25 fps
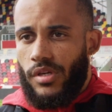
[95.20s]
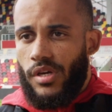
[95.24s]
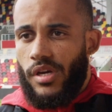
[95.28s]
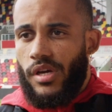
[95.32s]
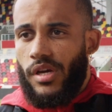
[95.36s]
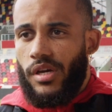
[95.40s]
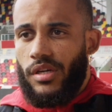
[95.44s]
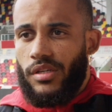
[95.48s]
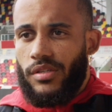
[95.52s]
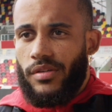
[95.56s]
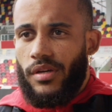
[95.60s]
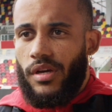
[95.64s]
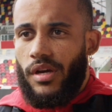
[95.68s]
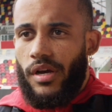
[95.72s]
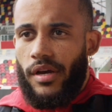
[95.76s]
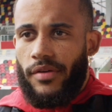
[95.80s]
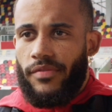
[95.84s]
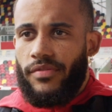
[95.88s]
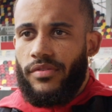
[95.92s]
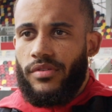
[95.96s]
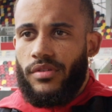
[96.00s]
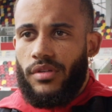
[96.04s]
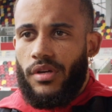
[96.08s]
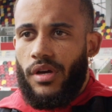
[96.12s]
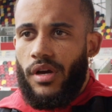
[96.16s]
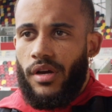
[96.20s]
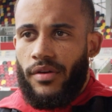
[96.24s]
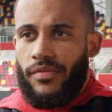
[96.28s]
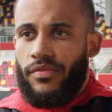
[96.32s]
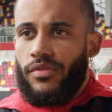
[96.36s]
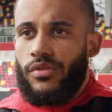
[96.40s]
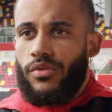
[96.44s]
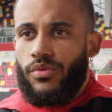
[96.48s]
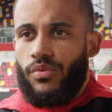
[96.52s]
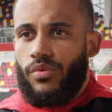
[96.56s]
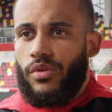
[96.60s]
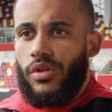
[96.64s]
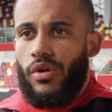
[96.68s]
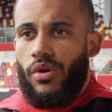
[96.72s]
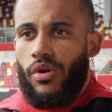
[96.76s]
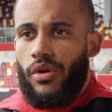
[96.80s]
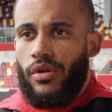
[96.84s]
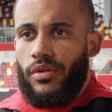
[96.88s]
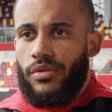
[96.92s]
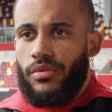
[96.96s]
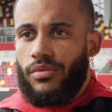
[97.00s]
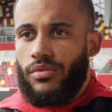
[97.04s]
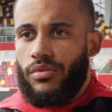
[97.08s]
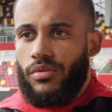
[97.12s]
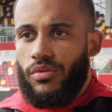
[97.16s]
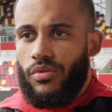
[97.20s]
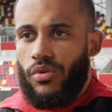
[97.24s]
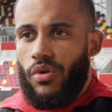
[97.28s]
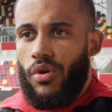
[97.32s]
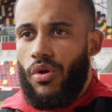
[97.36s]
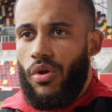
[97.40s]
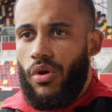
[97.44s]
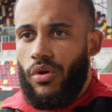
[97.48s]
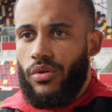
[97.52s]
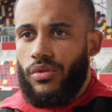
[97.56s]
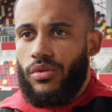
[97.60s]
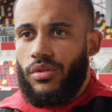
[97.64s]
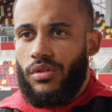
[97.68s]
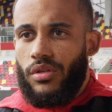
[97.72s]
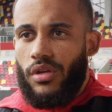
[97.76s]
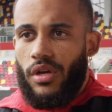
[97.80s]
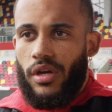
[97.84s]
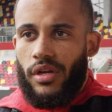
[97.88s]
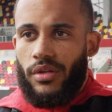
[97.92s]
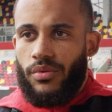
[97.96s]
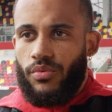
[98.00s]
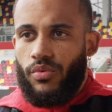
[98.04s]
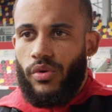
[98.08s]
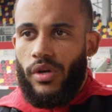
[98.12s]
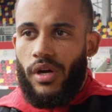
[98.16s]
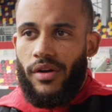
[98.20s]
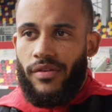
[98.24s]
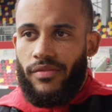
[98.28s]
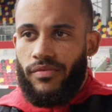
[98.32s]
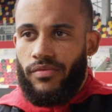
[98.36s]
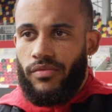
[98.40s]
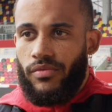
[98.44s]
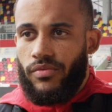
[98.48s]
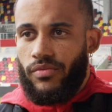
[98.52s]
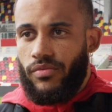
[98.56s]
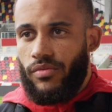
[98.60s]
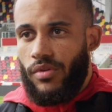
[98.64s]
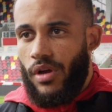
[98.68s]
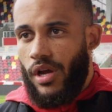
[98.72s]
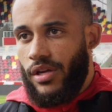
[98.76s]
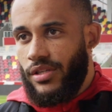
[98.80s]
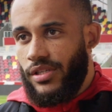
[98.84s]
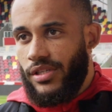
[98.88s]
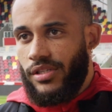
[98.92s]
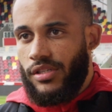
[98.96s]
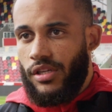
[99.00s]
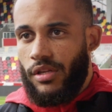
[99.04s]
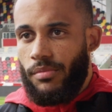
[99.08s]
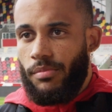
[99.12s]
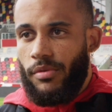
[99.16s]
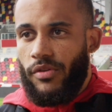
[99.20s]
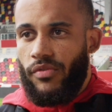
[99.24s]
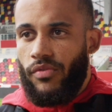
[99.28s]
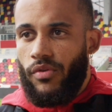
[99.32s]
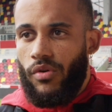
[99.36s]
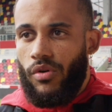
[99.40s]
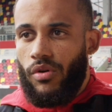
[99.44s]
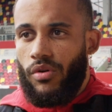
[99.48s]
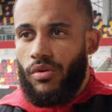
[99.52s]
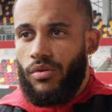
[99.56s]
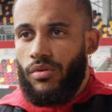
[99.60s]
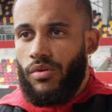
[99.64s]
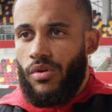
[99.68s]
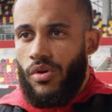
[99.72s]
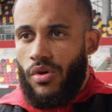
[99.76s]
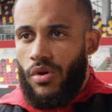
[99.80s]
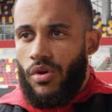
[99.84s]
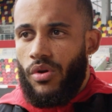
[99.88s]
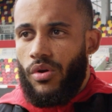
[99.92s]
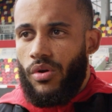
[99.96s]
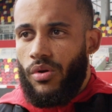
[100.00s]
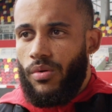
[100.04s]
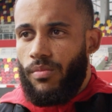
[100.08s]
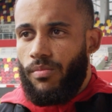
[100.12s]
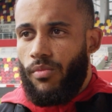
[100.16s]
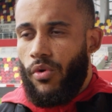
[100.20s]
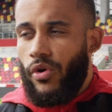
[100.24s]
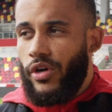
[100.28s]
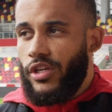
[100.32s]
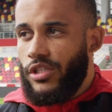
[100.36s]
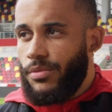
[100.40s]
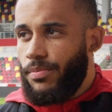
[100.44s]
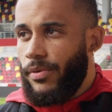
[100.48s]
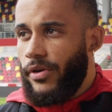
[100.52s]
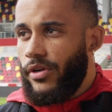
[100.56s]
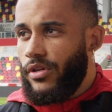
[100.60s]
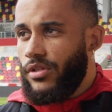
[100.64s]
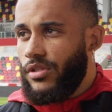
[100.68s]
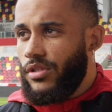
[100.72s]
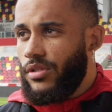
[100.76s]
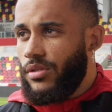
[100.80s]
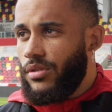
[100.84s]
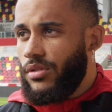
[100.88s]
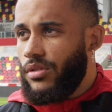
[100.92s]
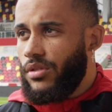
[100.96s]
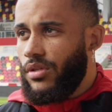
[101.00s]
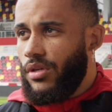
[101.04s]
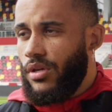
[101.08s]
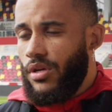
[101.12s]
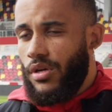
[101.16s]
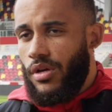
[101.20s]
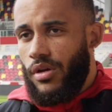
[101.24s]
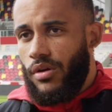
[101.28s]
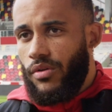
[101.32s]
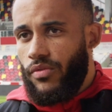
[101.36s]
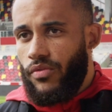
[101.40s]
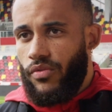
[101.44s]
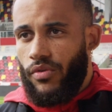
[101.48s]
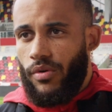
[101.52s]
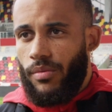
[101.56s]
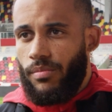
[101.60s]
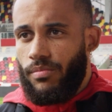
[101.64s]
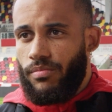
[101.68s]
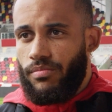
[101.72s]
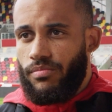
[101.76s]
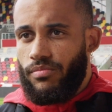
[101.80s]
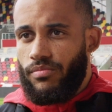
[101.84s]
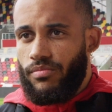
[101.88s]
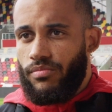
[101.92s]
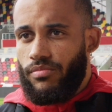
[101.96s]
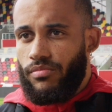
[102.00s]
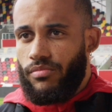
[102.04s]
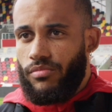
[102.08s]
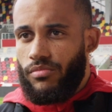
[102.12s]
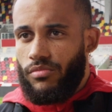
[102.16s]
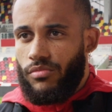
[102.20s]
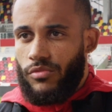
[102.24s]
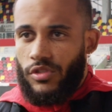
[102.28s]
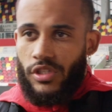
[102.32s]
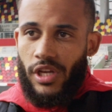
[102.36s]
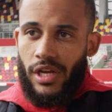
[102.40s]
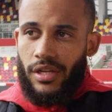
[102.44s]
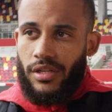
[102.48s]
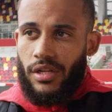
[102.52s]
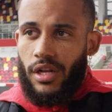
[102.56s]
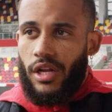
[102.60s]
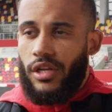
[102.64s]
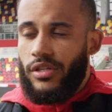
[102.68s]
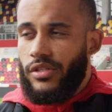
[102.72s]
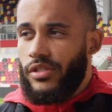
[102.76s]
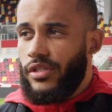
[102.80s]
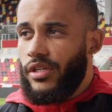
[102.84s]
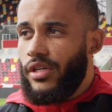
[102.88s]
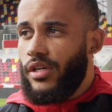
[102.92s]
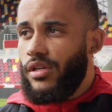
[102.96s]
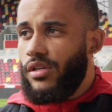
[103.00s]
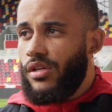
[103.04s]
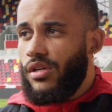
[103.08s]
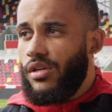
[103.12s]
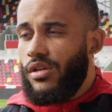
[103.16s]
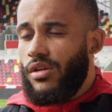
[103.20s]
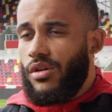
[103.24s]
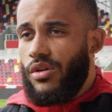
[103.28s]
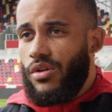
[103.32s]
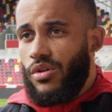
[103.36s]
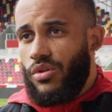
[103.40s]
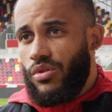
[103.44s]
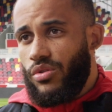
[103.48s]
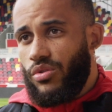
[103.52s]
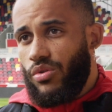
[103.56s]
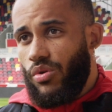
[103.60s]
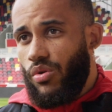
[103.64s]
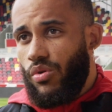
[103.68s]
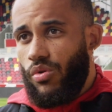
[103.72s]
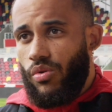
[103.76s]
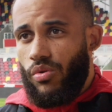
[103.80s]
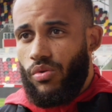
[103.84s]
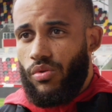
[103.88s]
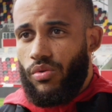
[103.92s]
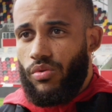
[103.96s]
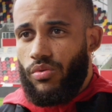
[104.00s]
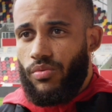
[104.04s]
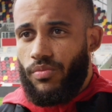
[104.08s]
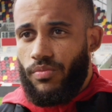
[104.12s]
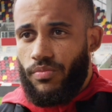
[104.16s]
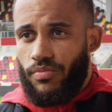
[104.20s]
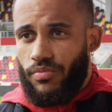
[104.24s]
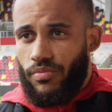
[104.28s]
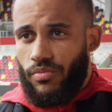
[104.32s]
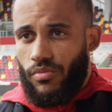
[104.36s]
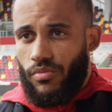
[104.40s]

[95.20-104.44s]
Yeah, I think we learned a lot, and we have, as I said before, more experience than last year. So